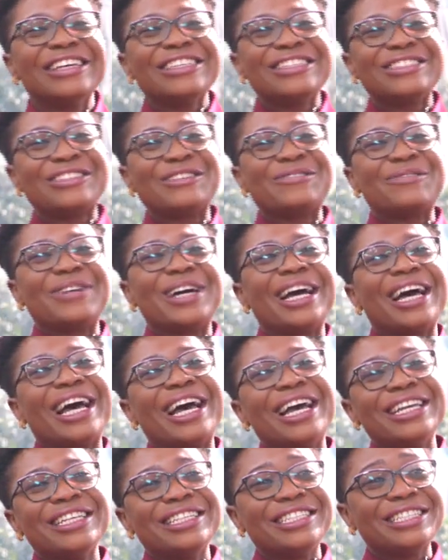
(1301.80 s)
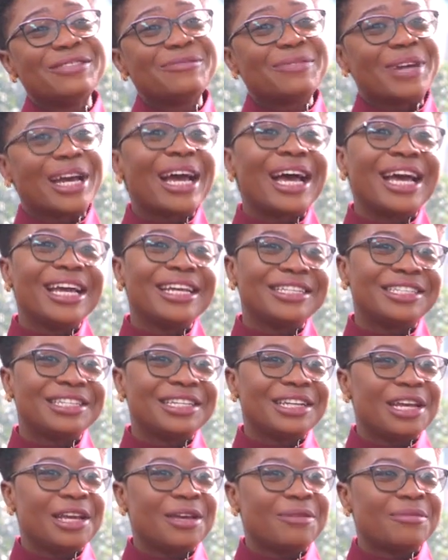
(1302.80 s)
so my IG, my IG
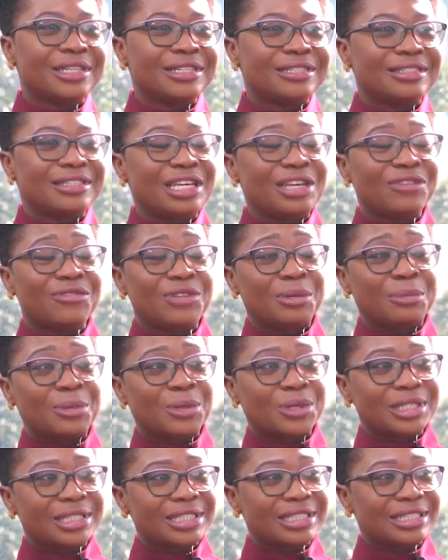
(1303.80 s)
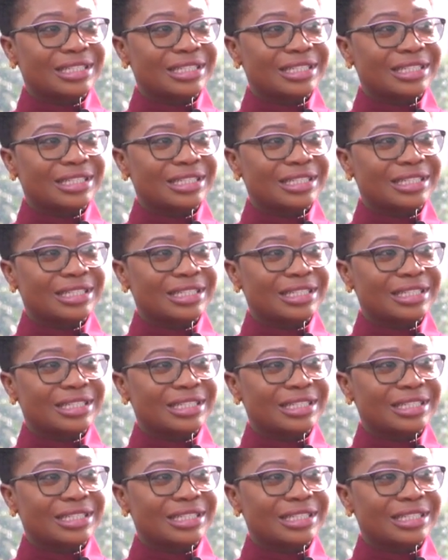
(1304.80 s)
name is Eve Lemond.